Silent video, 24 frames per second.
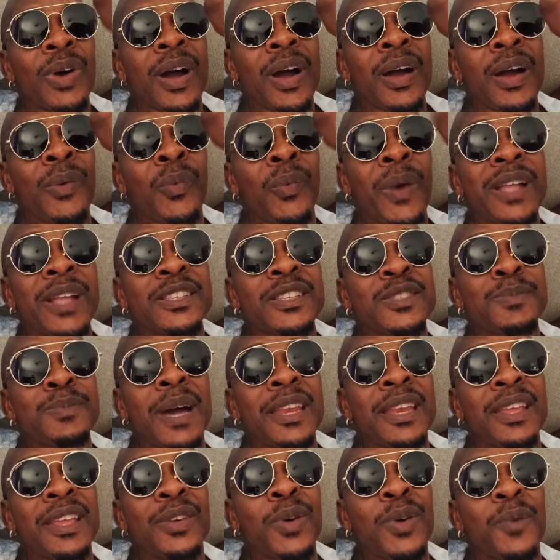when
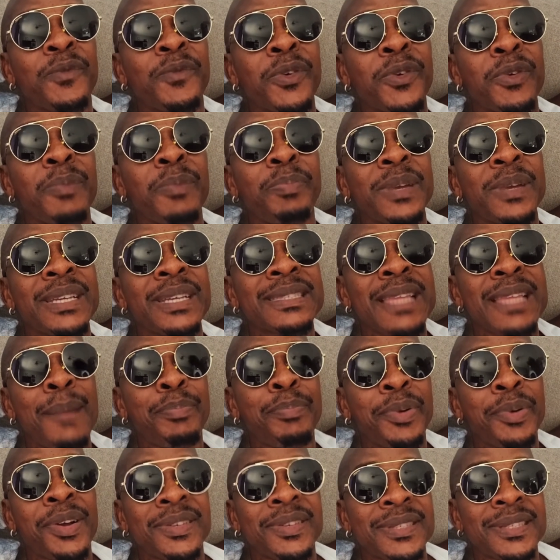somebody come to replace that
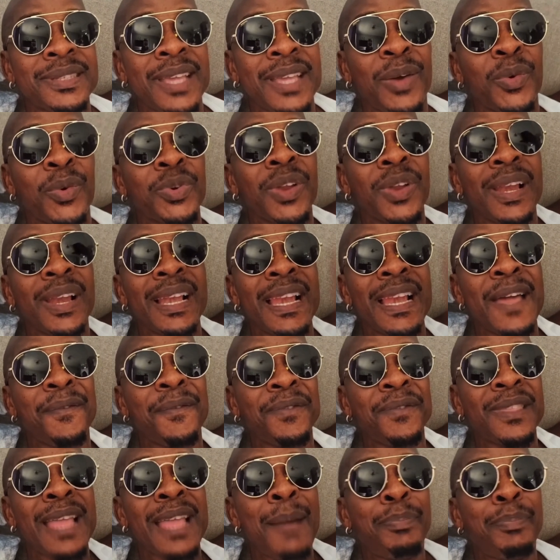person, they uno
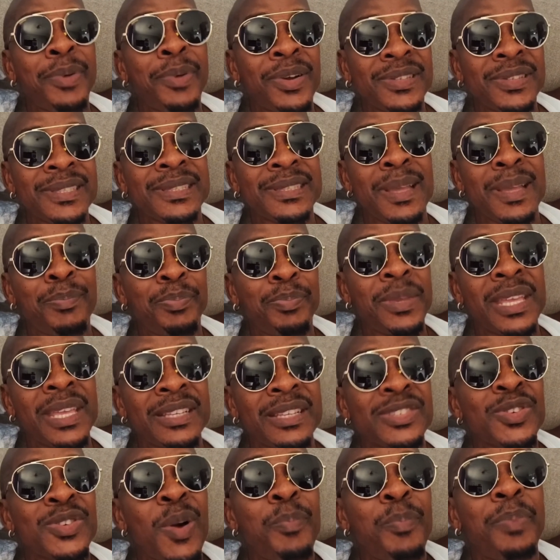left that person the
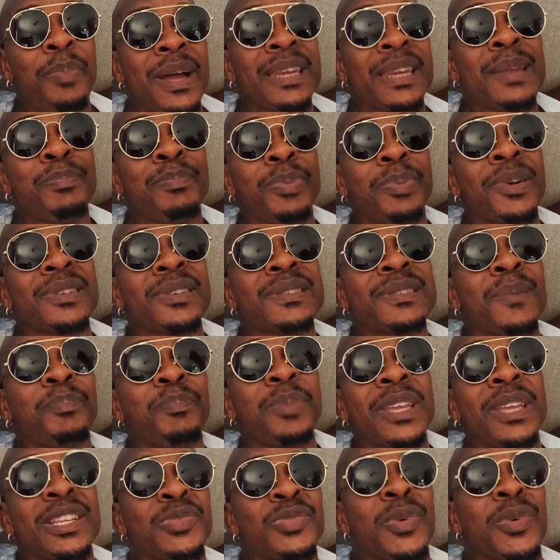page, go up on the person
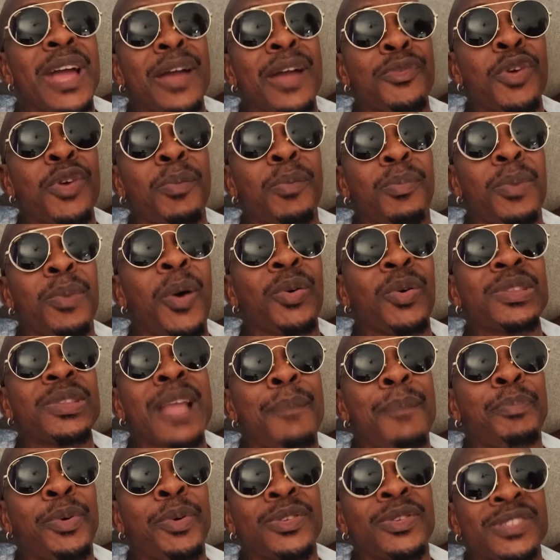page where I rub out
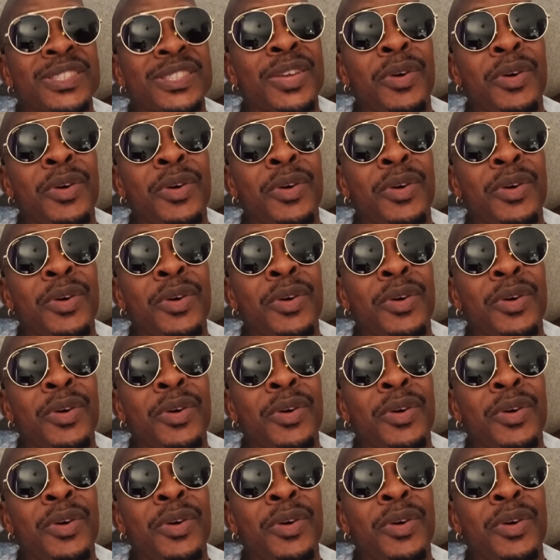that person, they